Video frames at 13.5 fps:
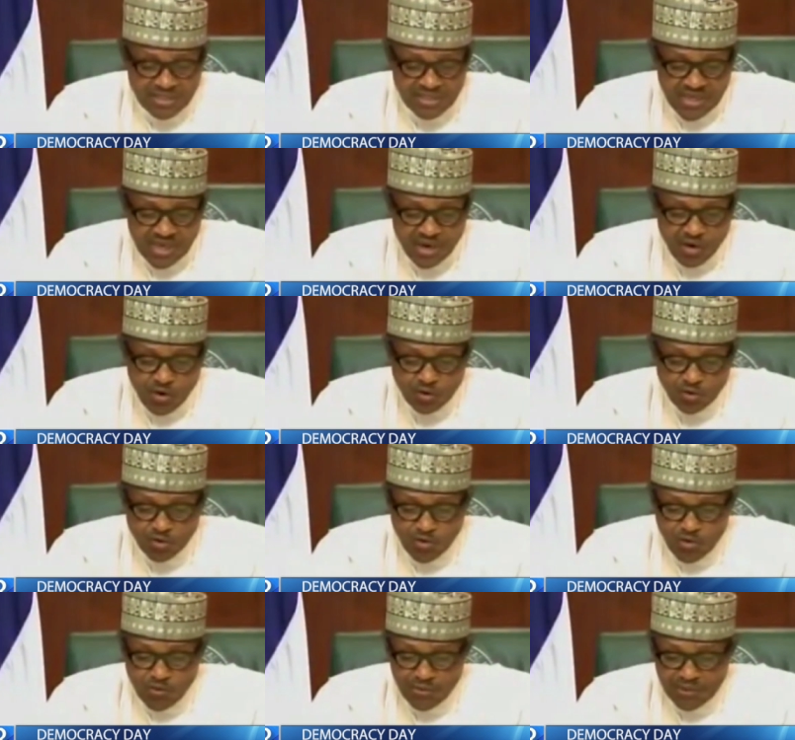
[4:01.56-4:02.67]
their own
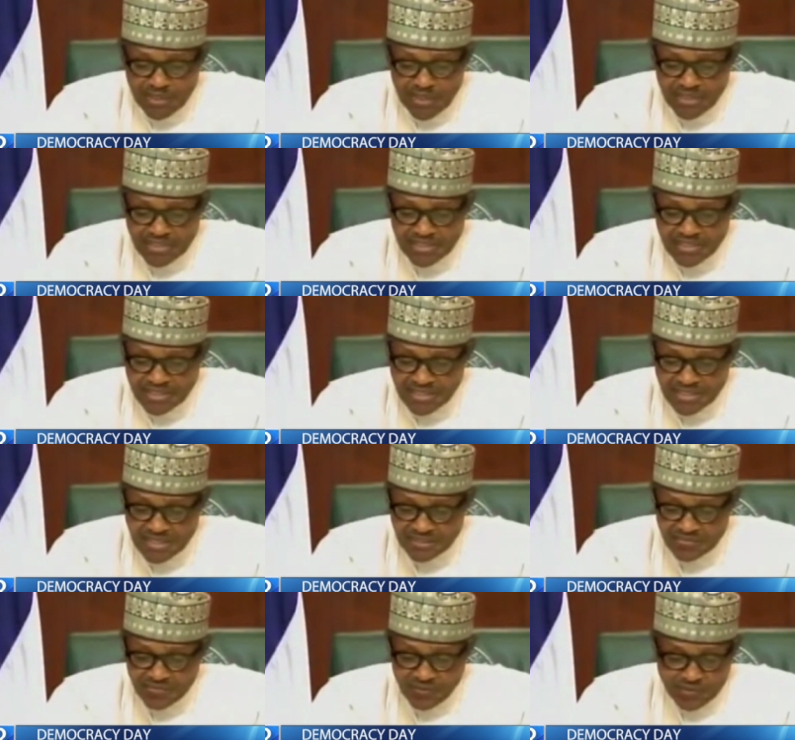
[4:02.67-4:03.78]
COVID-19
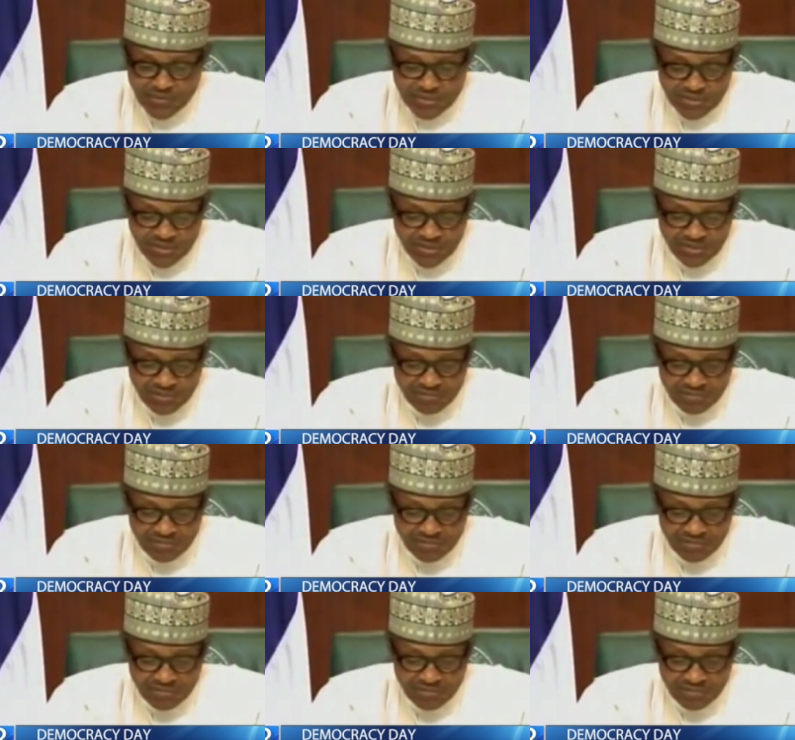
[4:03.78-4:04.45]
task forces.